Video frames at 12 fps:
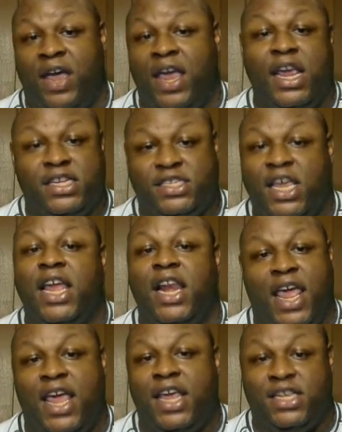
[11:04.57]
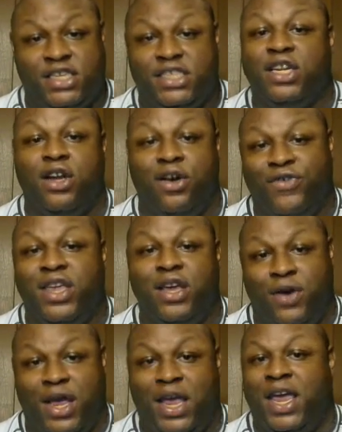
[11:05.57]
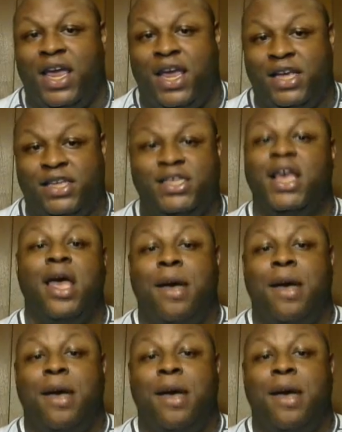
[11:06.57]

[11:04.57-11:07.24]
aches at last season over your ass.